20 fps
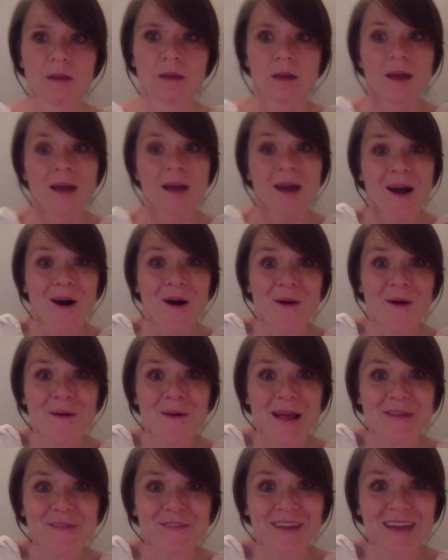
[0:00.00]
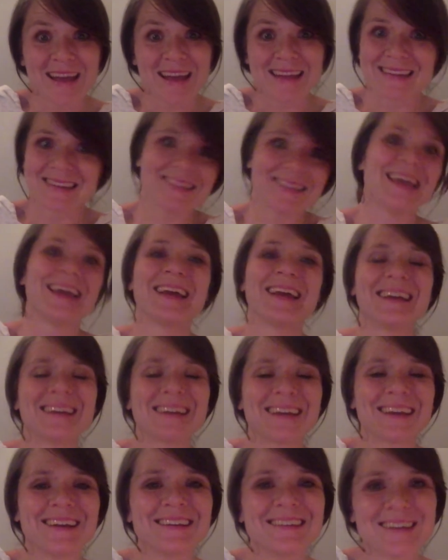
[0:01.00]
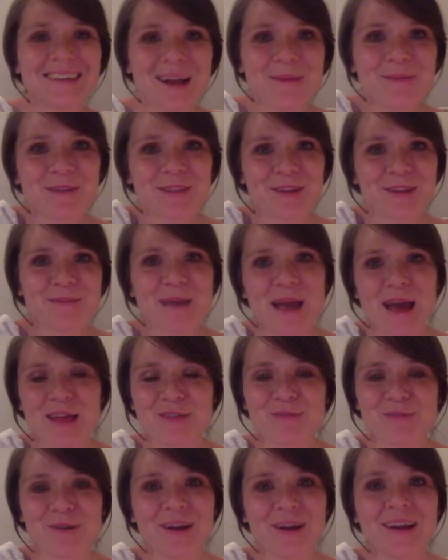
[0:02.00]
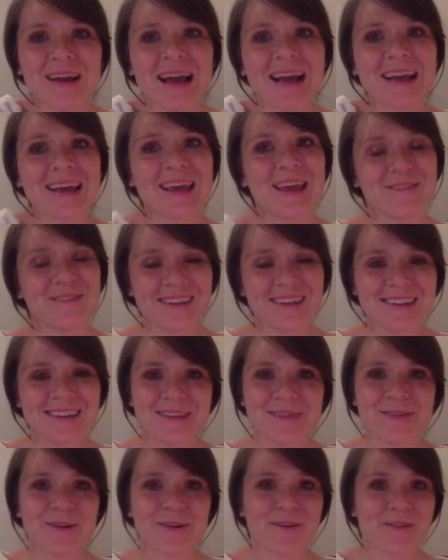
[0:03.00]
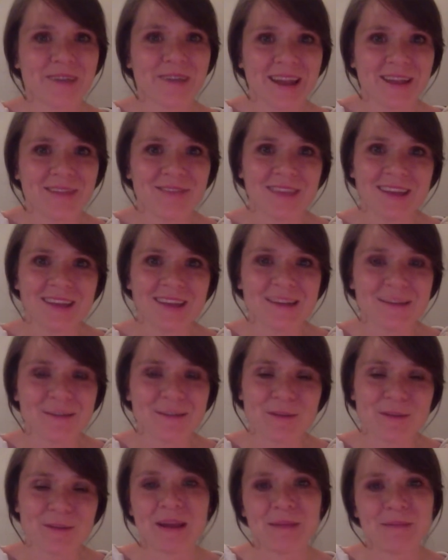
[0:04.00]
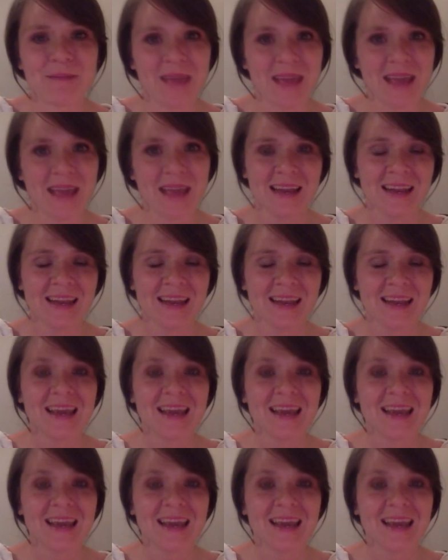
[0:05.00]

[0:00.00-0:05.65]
All right, friends, good job with your math work. I can't wait to see what creative things everybody made.